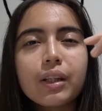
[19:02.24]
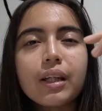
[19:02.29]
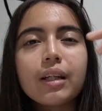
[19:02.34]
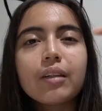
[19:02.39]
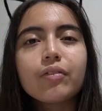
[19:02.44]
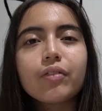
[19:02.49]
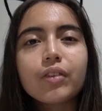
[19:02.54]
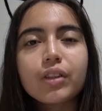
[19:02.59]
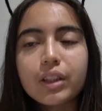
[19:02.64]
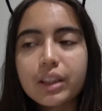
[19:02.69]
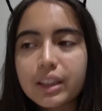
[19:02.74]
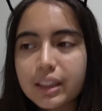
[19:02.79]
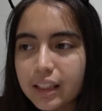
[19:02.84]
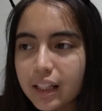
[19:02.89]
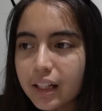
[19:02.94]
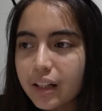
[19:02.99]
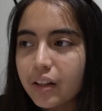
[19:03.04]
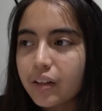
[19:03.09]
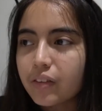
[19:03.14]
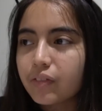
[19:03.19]
think for
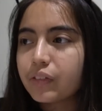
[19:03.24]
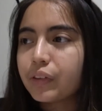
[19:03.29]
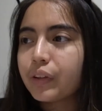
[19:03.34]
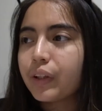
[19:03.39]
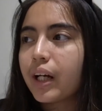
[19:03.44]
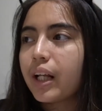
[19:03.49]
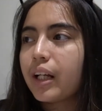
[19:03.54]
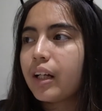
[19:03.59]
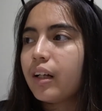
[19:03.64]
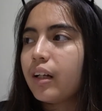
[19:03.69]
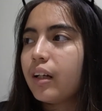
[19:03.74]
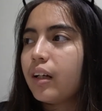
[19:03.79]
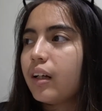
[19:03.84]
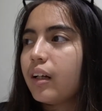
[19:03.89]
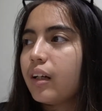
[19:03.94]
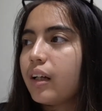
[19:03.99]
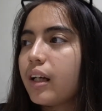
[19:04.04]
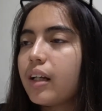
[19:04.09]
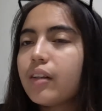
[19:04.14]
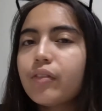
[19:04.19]
yourself, you get
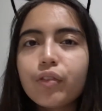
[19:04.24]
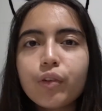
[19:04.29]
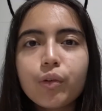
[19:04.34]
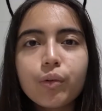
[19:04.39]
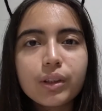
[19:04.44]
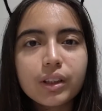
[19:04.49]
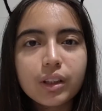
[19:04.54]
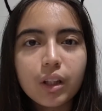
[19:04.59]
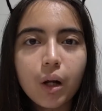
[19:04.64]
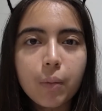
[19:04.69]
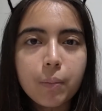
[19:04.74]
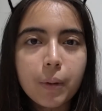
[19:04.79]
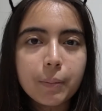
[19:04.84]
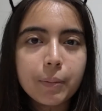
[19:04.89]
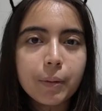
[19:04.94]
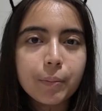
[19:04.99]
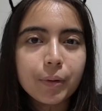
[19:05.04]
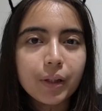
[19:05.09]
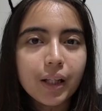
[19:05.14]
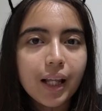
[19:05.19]
influenced a lot by
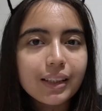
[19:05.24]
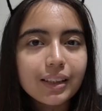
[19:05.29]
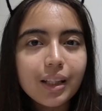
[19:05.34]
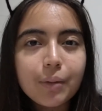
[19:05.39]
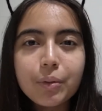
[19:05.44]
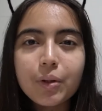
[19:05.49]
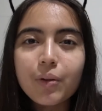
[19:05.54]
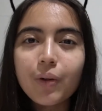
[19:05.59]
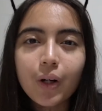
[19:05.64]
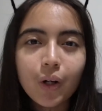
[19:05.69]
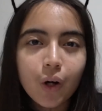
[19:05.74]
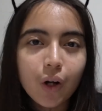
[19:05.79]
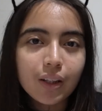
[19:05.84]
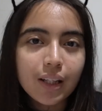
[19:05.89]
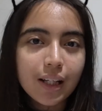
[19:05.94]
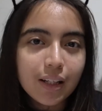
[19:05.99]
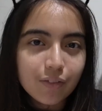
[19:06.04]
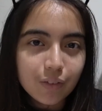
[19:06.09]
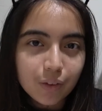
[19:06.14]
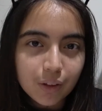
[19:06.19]
people. Last time you were not
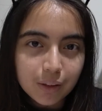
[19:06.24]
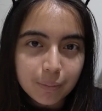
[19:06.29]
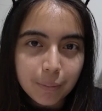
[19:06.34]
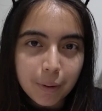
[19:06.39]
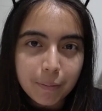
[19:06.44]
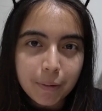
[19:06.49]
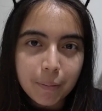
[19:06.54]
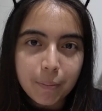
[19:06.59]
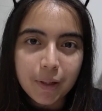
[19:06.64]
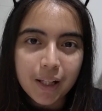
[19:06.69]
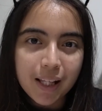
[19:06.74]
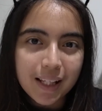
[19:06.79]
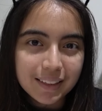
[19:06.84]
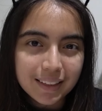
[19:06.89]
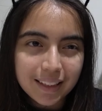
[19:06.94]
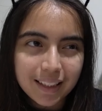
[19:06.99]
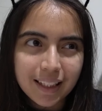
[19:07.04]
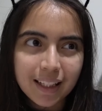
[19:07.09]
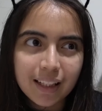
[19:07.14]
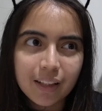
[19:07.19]
that influenced by people as
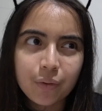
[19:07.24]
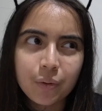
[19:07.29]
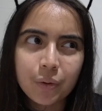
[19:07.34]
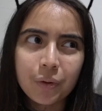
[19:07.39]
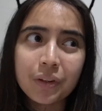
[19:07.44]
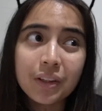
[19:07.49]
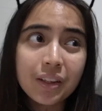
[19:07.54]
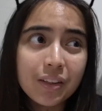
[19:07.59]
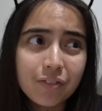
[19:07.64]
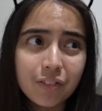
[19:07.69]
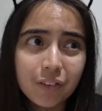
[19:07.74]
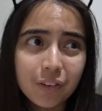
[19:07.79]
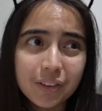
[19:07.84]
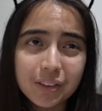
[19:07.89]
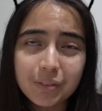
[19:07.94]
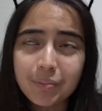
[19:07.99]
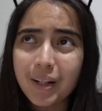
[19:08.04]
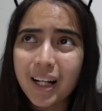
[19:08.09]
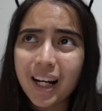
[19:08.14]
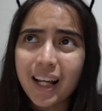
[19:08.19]
a kid. You were only
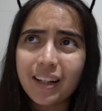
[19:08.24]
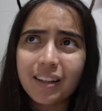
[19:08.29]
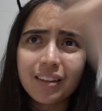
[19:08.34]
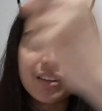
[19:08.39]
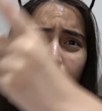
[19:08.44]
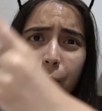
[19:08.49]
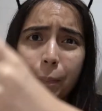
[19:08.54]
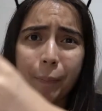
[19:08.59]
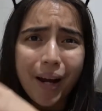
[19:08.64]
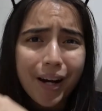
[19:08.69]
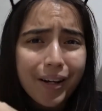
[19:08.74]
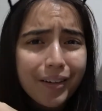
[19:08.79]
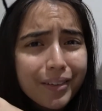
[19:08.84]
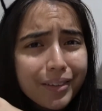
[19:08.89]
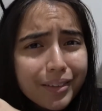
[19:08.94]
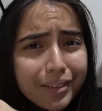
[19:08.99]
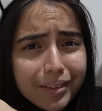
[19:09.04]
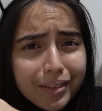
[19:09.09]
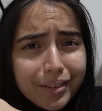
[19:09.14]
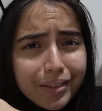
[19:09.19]
influenced by, like, your
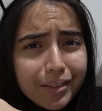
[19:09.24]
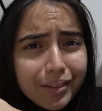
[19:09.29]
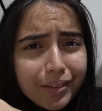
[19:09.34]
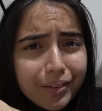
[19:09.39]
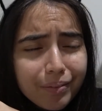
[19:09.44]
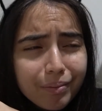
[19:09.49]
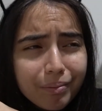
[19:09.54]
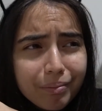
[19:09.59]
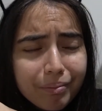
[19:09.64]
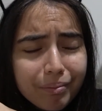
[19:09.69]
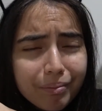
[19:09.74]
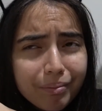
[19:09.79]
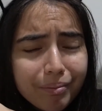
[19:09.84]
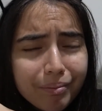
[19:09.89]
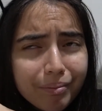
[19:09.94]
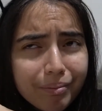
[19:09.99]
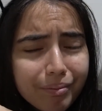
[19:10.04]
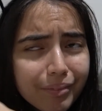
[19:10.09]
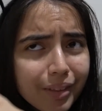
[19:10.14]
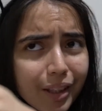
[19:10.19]
parents,
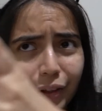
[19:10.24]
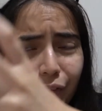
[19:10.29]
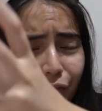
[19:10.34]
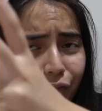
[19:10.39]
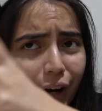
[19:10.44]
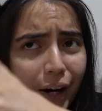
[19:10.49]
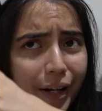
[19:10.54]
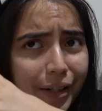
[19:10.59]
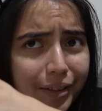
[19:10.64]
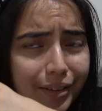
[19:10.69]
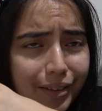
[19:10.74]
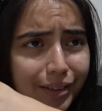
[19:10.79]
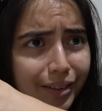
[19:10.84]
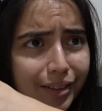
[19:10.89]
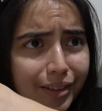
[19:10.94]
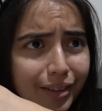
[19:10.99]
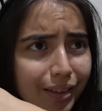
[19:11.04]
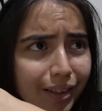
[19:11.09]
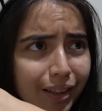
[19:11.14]
your friends,